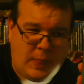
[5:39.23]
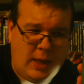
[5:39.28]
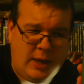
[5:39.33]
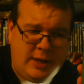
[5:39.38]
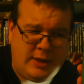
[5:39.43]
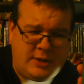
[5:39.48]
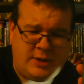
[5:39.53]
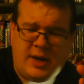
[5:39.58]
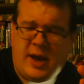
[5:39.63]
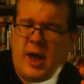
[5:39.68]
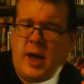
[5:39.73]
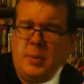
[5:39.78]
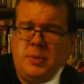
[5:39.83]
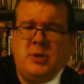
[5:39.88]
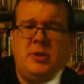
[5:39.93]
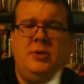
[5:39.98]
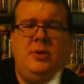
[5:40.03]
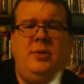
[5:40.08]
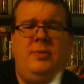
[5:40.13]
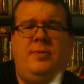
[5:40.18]
it's
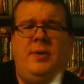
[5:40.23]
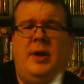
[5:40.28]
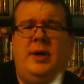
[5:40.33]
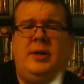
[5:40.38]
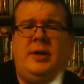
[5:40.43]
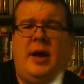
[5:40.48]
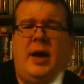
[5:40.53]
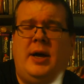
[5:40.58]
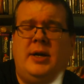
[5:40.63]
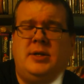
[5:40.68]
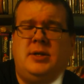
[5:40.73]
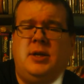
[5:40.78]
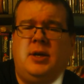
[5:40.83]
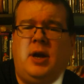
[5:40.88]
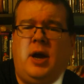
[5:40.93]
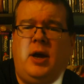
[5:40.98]
absolutely fantastic.